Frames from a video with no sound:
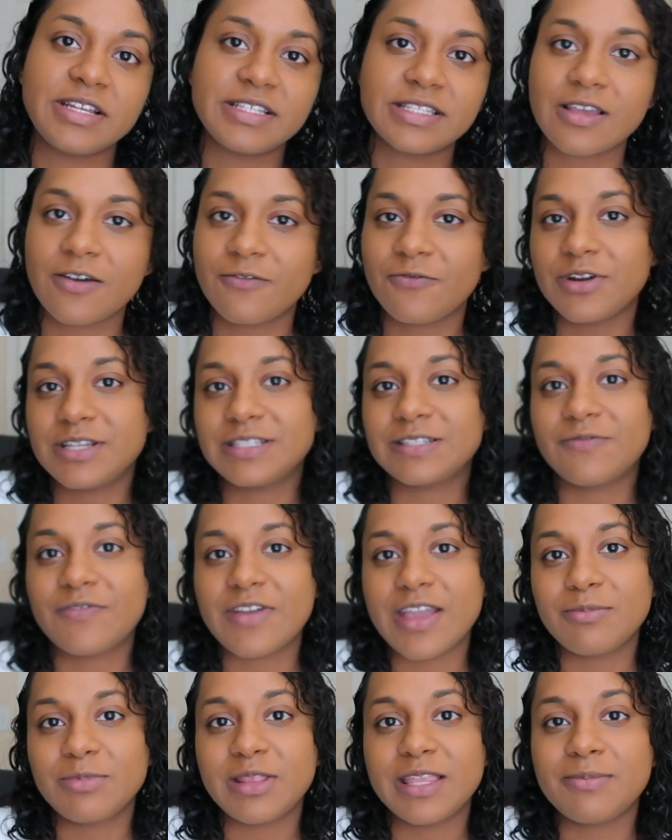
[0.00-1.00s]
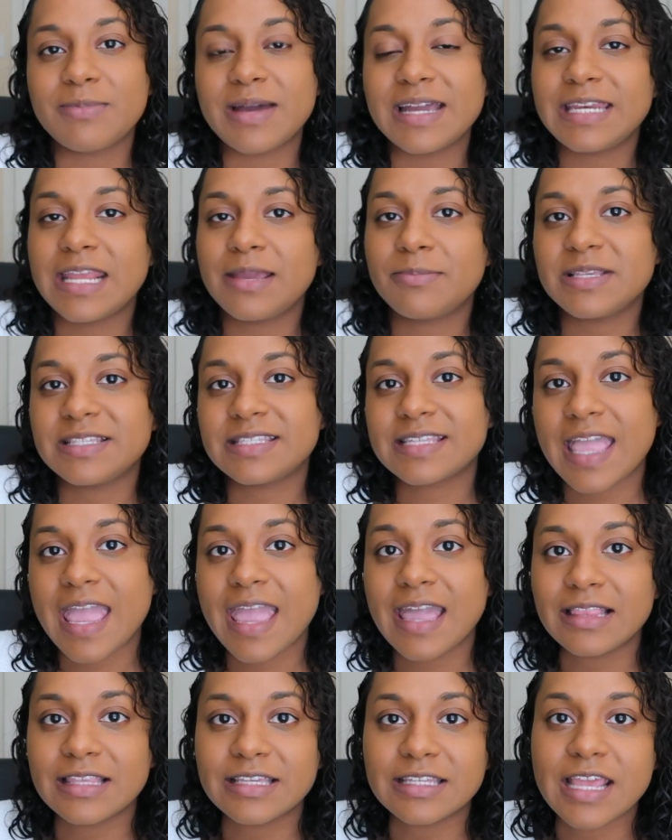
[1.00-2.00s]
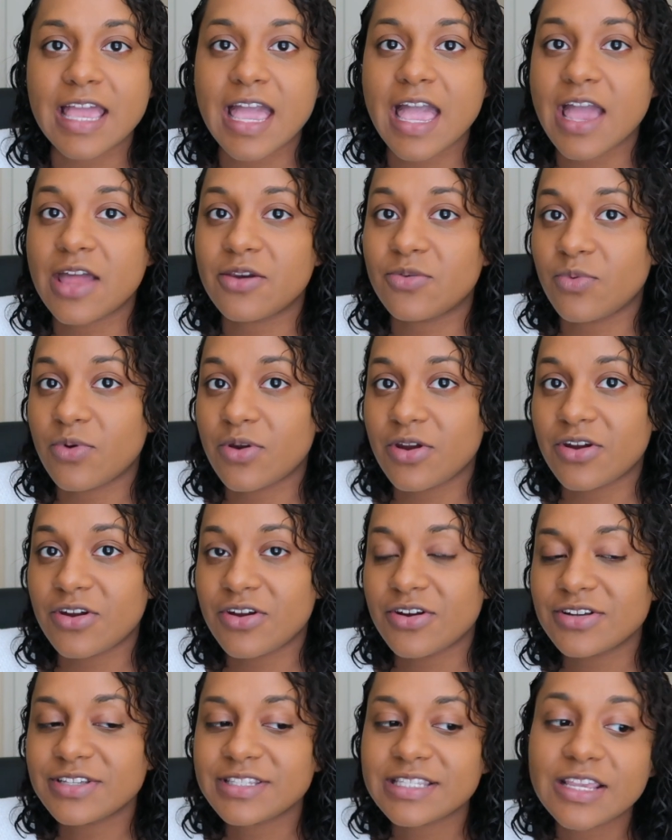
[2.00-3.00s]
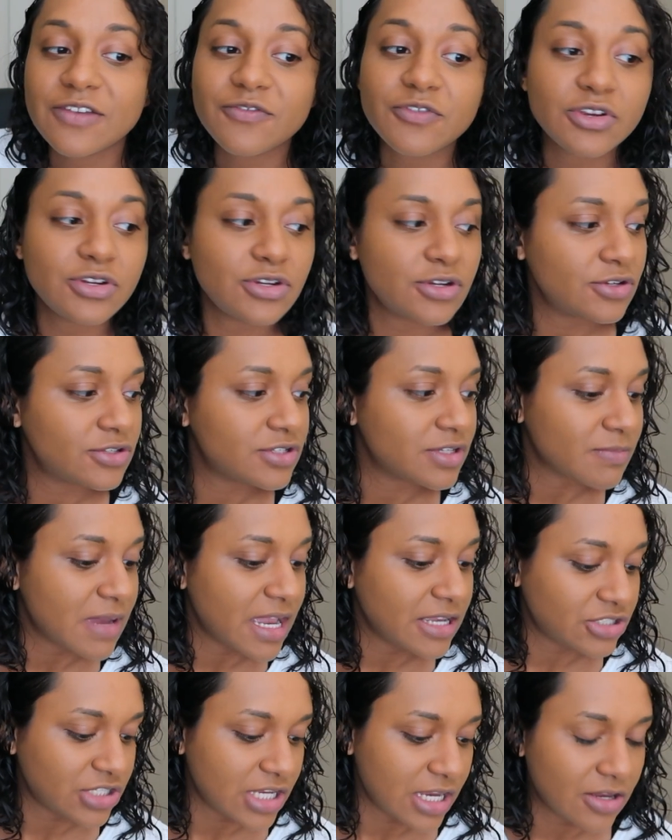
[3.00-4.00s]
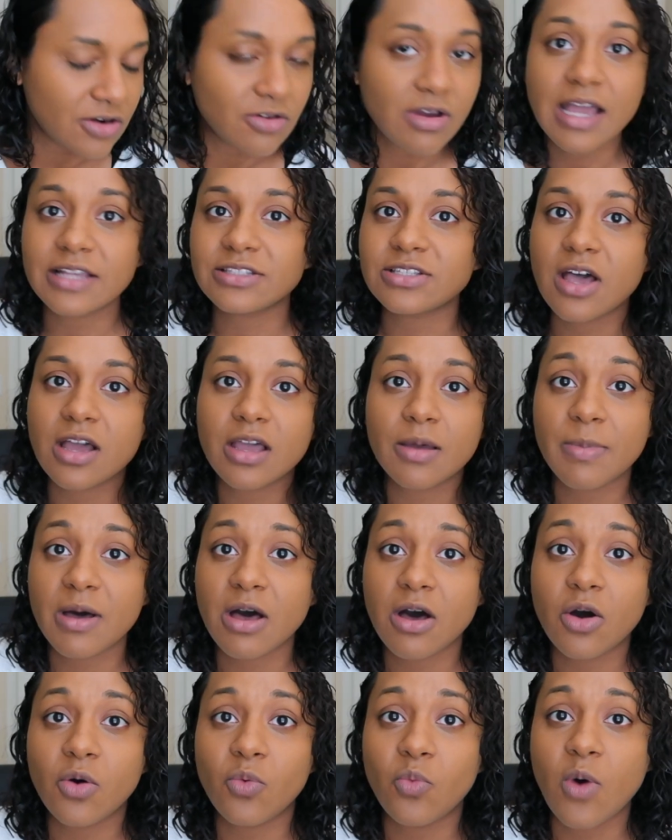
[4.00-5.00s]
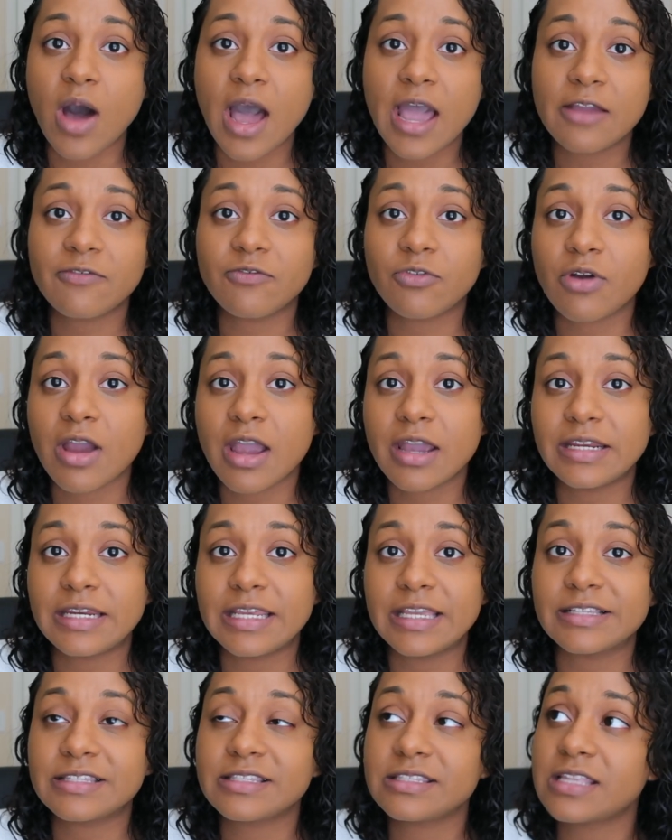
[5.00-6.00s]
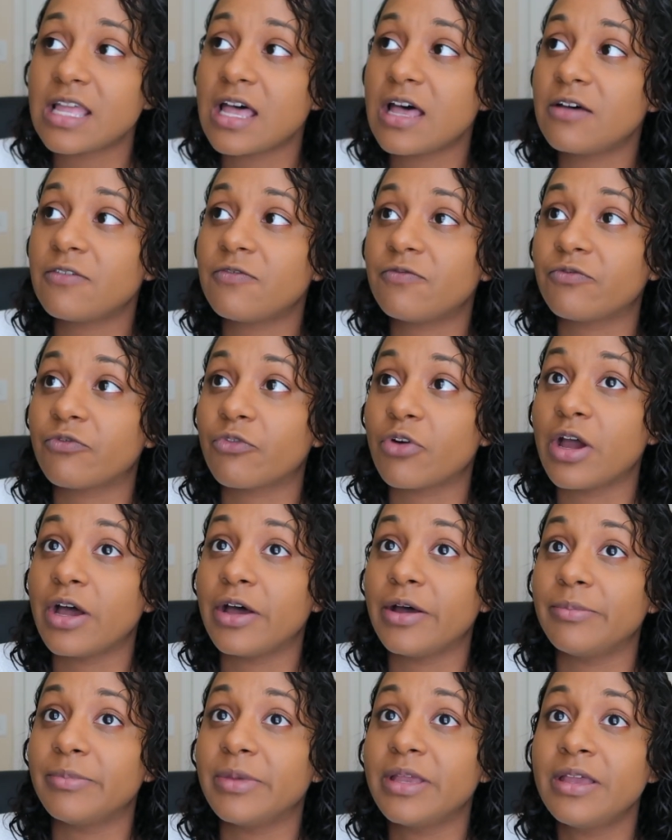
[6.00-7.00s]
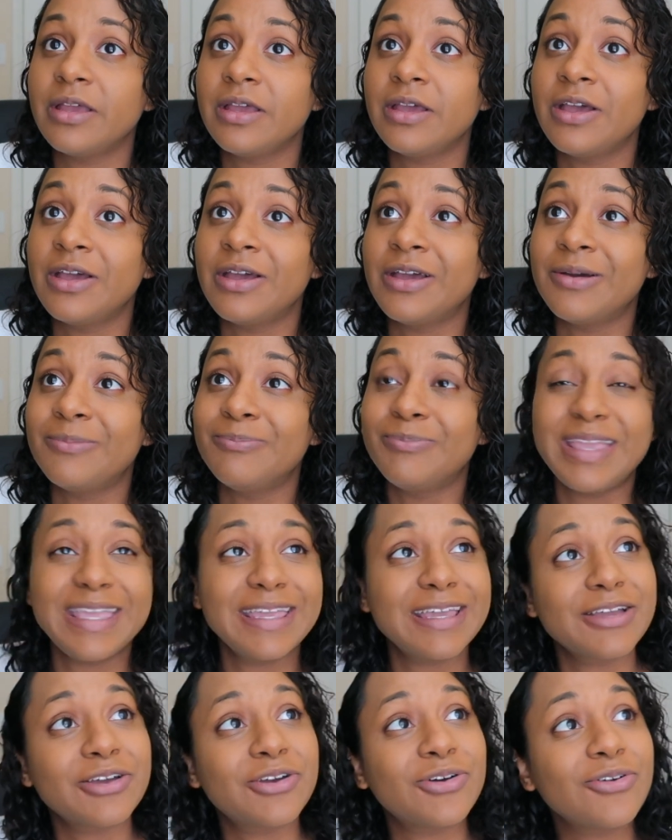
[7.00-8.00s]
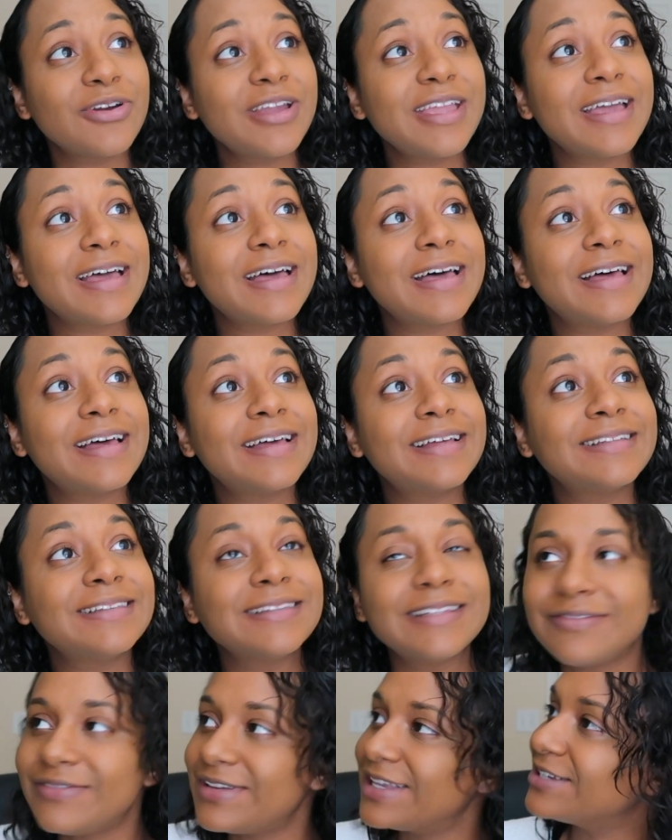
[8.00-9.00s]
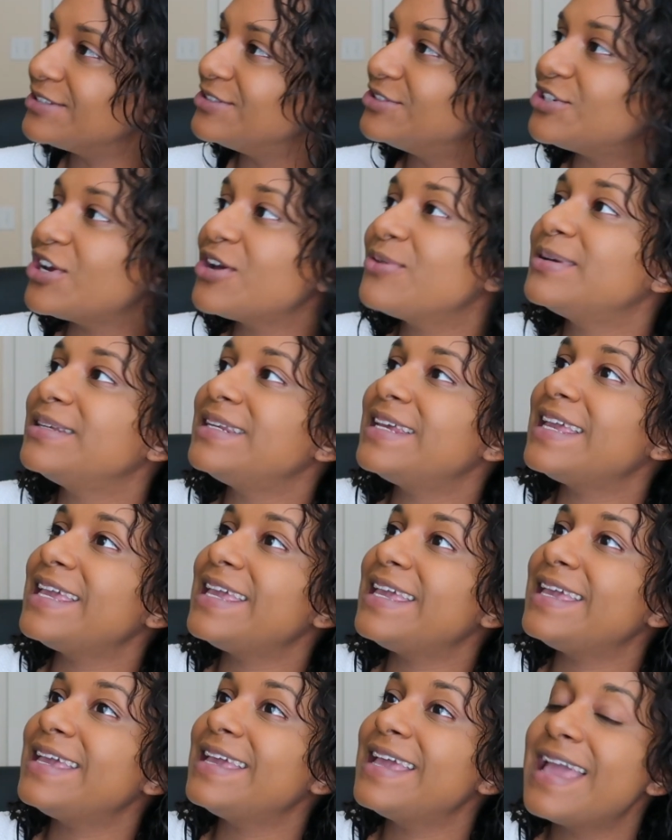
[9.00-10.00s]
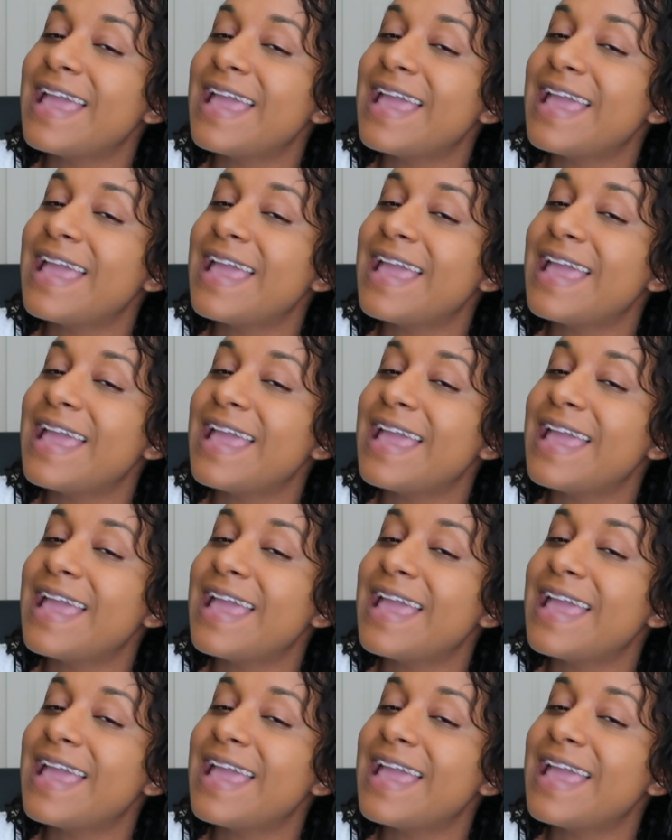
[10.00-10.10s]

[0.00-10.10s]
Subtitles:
is up, friends and family? My name is Kaylin Edwards. If you're new to my channel, I talk about a wide variety of stuff, from being in Korea, living in Germany,